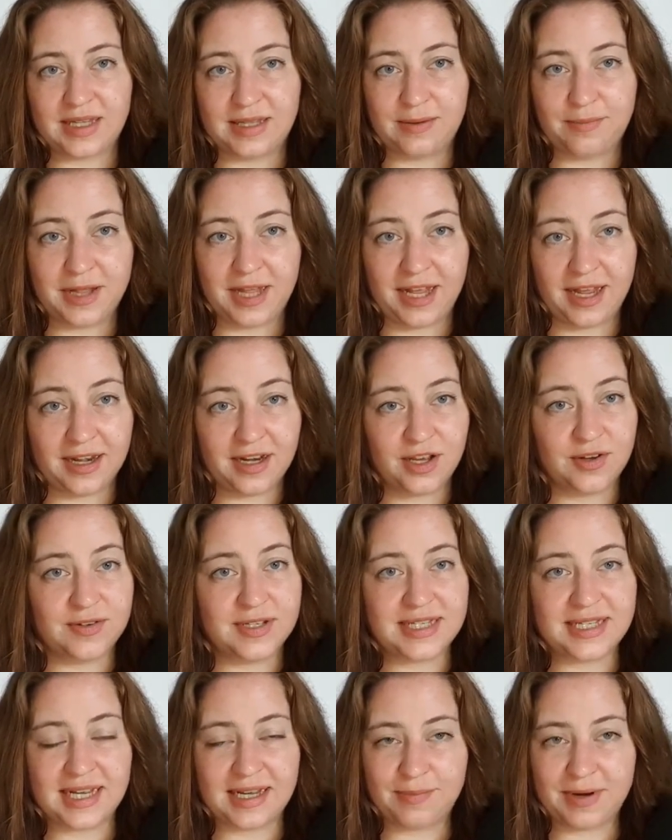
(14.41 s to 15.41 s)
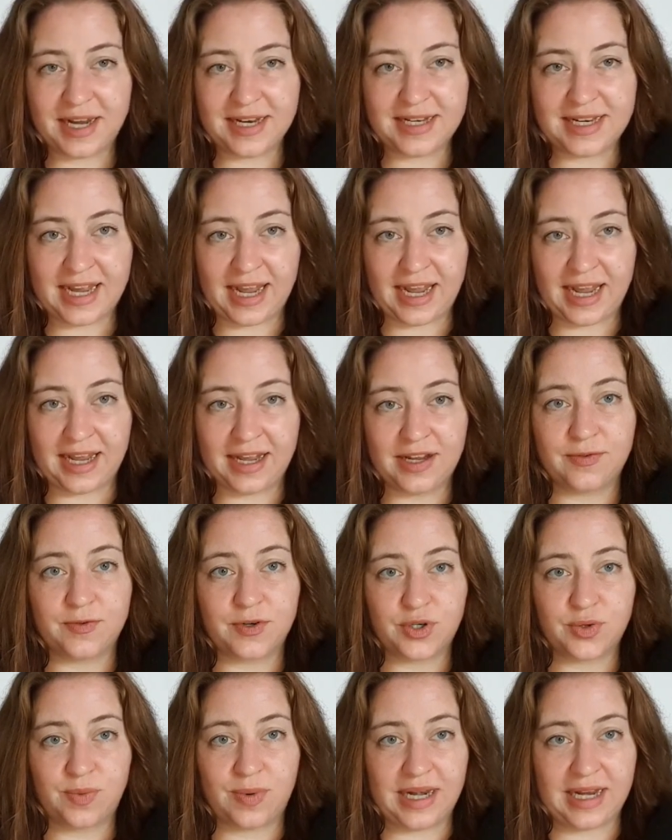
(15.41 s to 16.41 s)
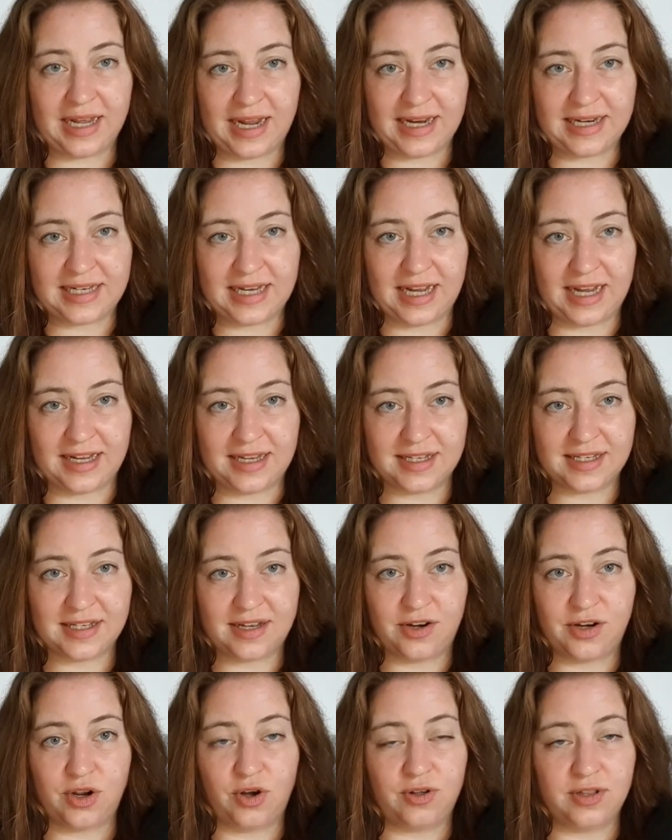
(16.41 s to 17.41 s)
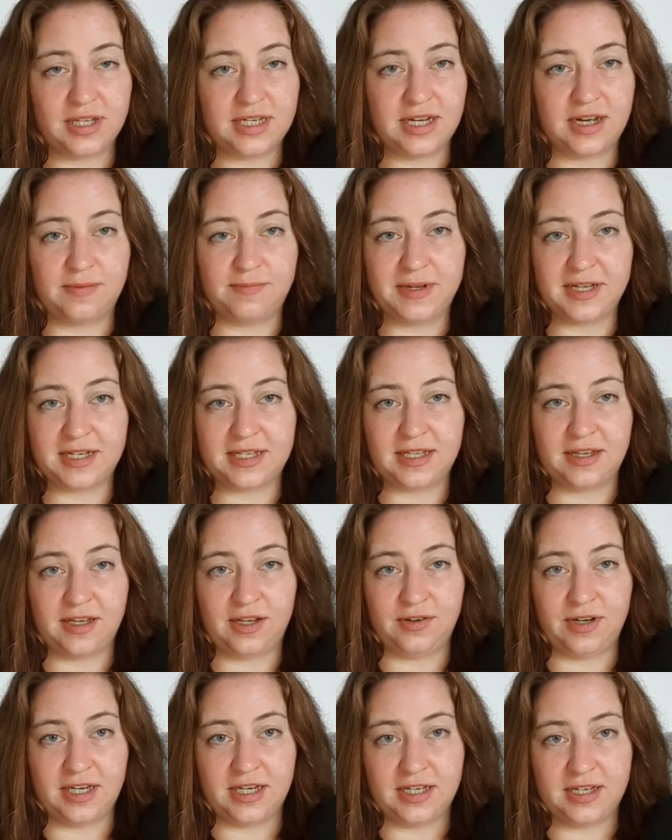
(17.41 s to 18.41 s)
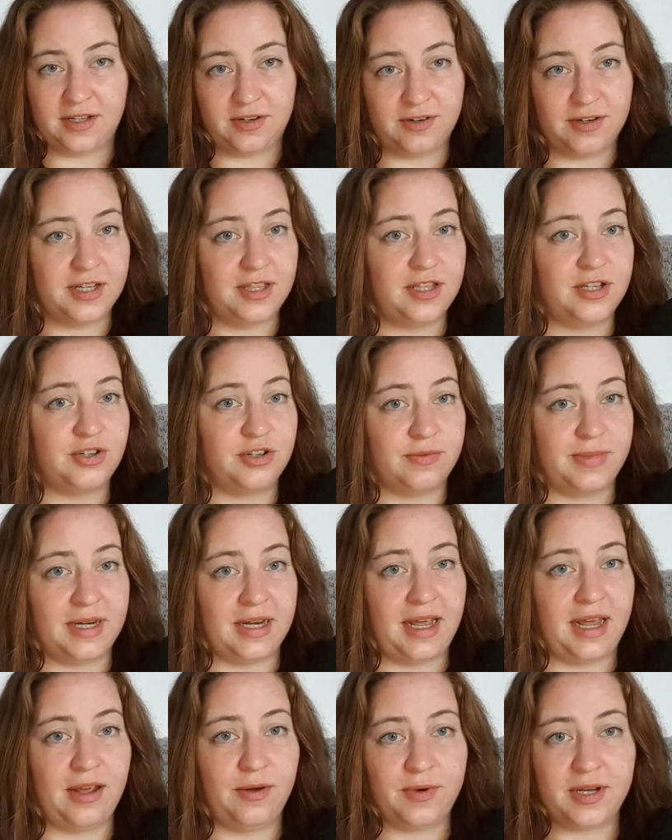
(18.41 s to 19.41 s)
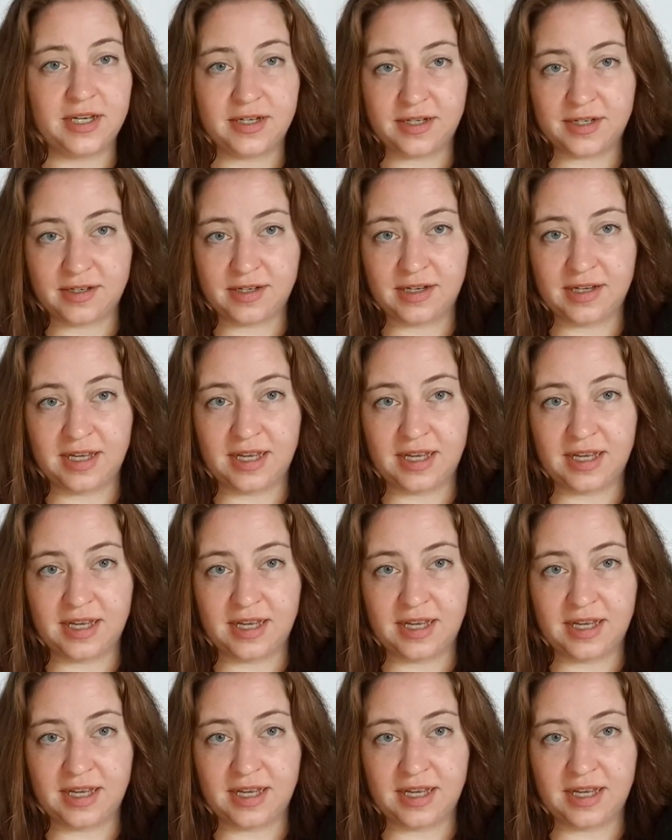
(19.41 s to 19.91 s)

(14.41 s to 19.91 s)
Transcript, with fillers: The plan goes day by day for 28 days on all the topics that you need to learn in the German language.